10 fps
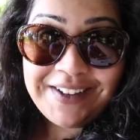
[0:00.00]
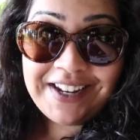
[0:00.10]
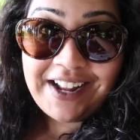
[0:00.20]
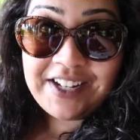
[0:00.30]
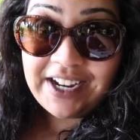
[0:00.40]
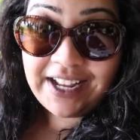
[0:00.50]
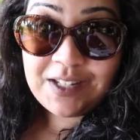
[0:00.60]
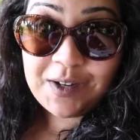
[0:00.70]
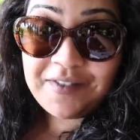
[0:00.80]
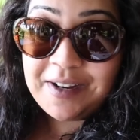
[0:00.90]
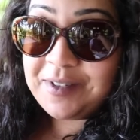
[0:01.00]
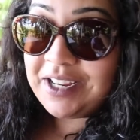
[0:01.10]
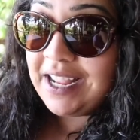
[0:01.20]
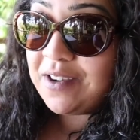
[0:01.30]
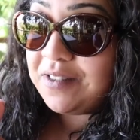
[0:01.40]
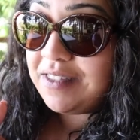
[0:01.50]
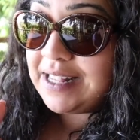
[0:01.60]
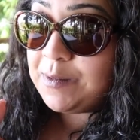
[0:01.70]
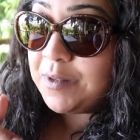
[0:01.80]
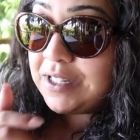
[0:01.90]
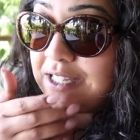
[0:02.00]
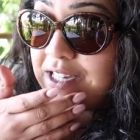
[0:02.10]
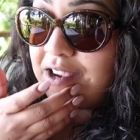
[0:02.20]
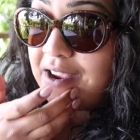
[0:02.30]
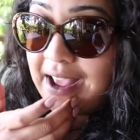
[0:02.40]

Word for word: we're going to go and check into our room check out all the things we want to do